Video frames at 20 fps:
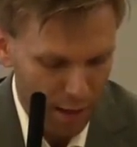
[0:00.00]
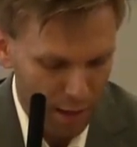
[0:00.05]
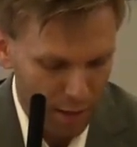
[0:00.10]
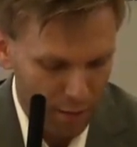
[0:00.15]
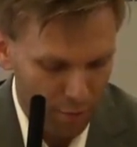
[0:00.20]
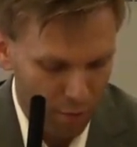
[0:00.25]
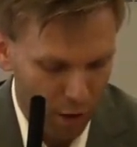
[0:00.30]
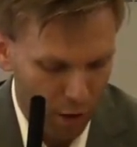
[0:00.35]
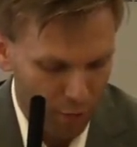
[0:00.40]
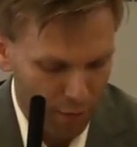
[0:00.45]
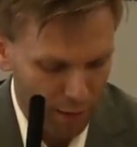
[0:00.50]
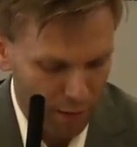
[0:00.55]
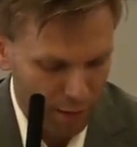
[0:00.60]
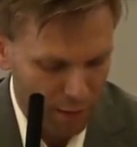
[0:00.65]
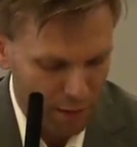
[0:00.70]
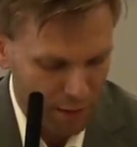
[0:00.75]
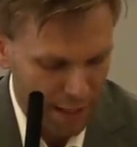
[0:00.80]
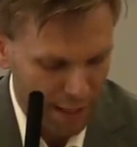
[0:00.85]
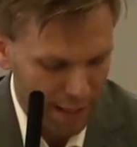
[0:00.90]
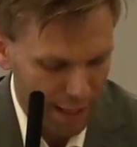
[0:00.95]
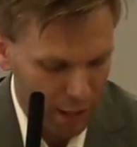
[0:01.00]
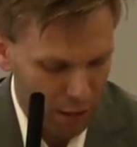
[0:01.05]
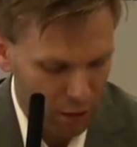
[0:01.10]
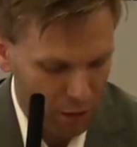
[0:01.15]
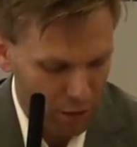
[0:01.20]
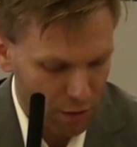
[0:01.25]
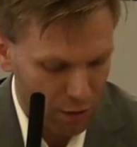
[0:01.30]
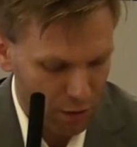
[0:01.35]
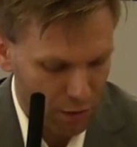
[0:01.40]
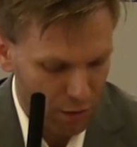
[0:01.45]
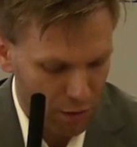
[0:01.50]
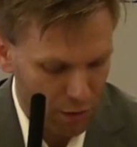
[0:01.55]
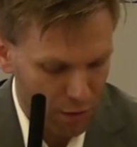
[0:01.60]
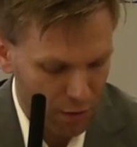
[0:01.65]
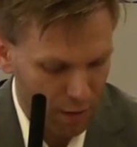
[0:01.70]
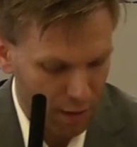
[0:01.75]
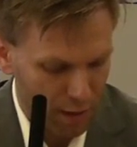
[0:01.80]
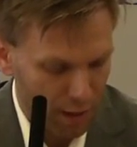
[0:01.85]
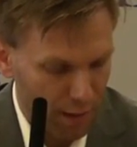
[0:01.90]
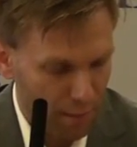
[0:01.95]
involving state
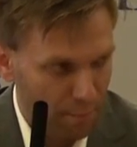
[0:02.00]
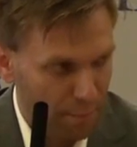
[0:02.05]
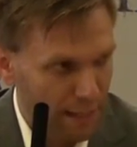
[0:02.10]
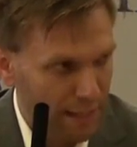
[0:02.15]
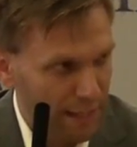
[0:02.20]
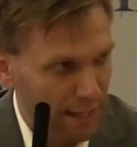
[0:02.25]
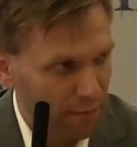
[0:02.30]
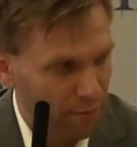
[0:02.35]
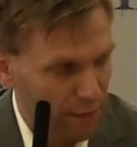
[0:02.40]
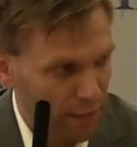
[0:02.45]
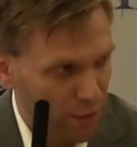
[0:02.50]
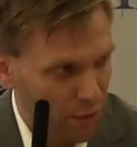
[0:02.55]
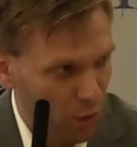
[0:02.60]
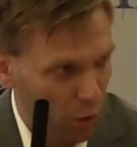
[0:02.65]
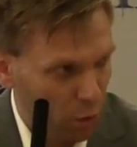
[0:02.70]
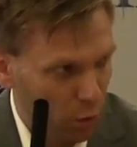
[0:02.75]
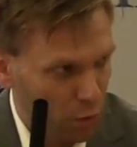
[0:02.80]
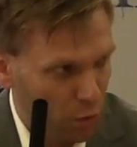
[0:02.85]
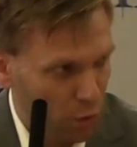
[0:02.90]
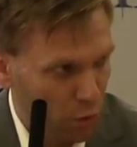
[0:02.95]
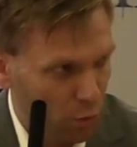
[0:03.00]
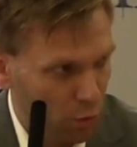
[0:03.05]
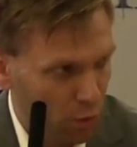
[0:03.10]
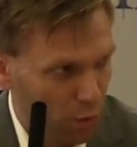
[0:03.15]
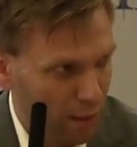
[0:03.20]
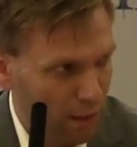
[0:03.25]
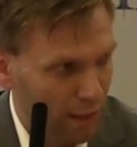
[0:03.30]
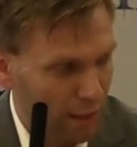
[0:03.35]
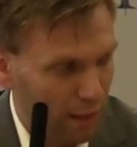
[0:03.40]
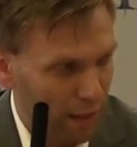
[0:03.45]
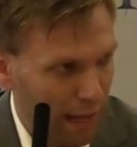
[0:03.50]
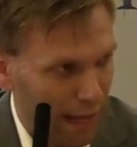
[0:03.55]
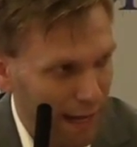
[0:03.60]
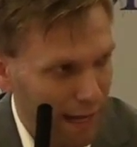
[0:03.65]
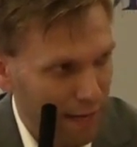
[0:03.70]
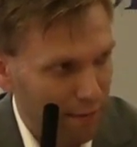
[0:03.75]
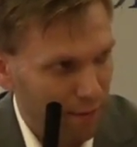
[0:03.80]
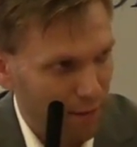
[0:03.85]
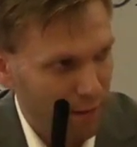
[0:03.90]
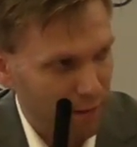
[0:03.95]
heritage. Many of the adults who were
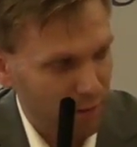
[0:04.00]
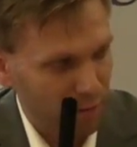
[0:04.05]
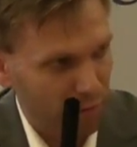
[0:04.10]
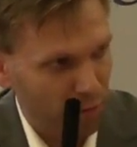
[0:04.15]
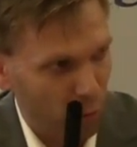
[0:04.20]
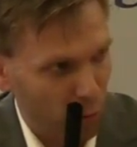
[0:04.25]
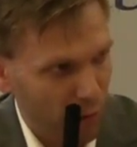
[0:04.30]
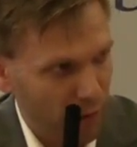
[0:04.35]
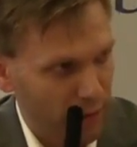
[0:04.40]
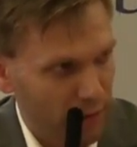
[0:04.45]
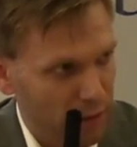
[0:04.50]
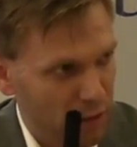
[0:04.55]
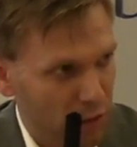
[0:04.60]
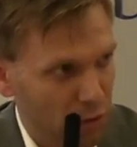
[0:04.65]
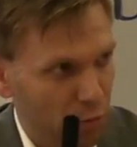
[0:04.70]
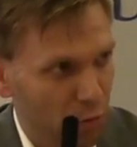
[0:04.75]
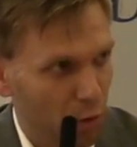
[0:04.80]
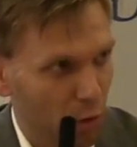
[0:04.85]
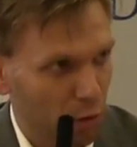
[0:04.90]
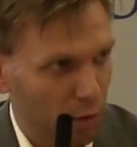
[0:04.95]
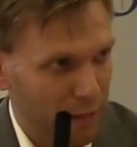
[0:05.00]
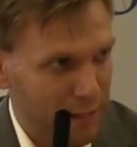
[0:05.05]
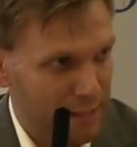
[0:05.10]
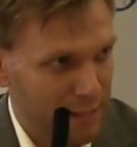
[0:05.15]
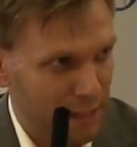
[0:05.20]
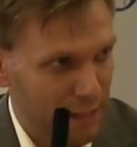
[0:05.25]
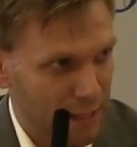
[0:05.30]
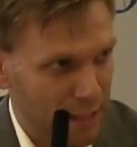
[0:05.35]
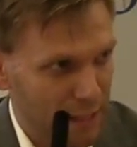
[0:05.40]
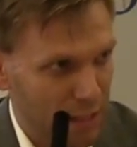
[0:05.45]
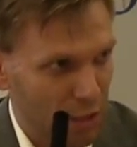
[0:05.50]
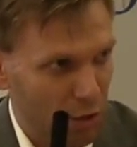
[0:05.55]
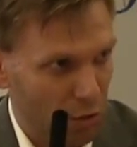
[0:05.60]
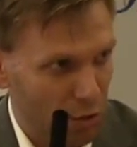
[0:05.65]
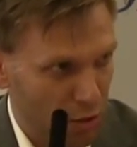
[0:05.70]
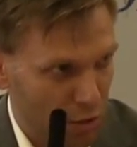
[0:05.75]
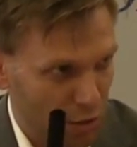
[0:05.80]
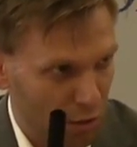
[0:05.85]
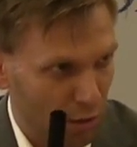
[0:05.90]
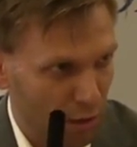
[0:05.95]
alive in the 40s through early 60s are
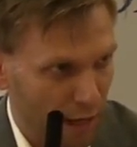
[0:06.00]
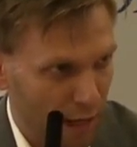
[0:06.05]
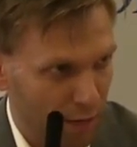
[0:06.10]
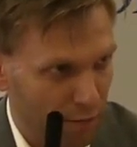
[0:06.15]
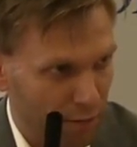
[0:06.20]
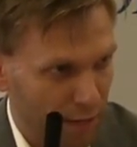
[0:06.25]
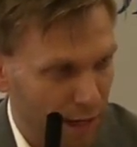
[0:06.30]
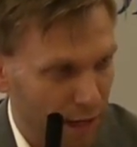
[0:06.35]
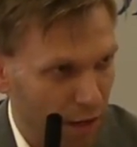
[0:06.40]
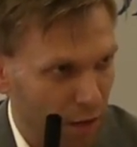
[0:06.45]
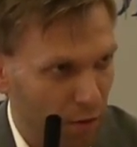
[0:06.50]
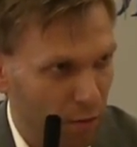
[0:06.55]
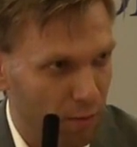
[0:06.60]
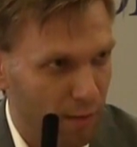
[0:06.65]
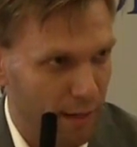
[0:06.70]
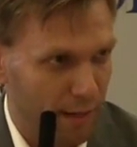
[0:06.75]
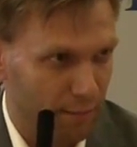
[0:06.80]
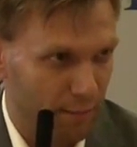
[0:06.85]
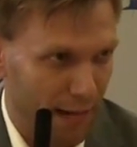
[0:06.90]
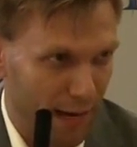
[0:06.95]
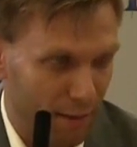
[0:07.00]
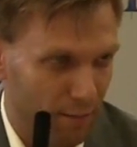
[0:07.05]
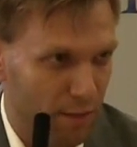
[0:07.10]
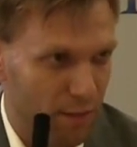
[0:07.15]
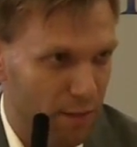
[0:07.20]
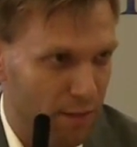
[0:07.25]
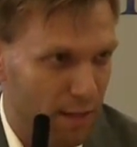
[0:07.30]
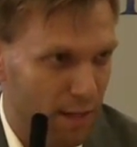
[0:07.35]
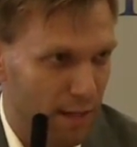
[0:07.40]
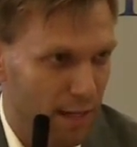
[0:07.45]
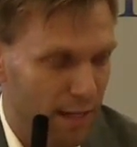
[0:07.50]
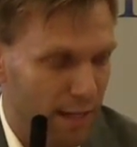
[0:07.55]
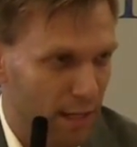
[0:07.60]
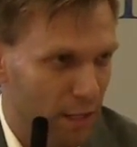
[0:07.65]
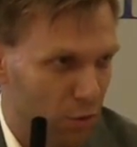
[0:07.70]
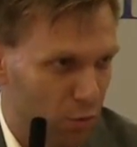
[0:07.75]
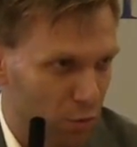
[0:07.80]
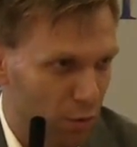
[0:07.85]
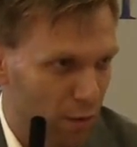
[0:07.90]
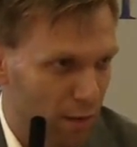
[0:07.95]
still alive now, and they have this
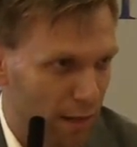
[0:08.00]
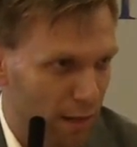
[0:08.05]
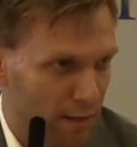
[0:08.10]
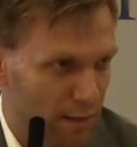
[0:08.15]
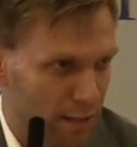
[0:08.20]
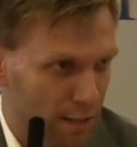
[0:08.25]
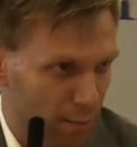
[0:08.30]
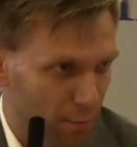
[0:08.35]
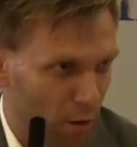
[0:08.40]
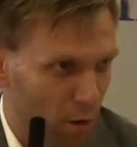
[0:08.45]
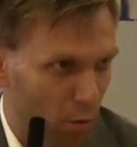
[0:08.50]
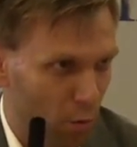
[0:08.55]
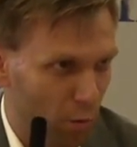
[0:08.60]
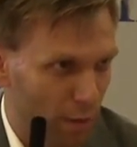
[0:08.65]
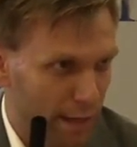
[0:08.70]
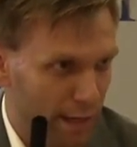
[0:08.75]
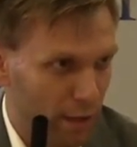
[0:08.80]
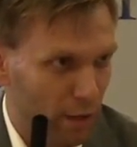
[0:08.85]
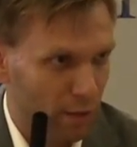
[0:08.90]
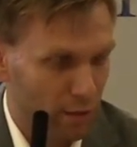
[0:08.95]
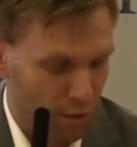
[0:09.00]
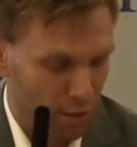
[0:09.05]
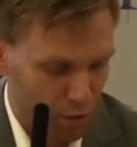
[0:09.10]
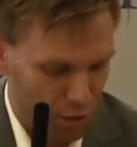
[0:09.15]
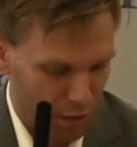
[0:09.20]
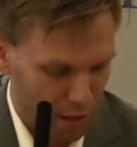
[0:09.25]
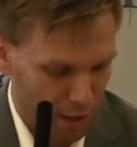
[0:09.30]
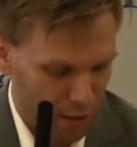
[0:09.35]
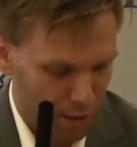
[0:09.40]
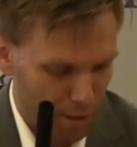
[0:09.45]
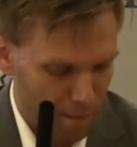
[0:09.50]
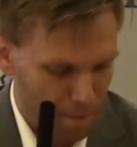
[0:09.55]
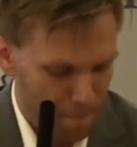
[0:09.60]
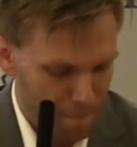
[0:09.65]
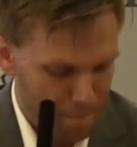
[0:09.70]
history that some are eager to share.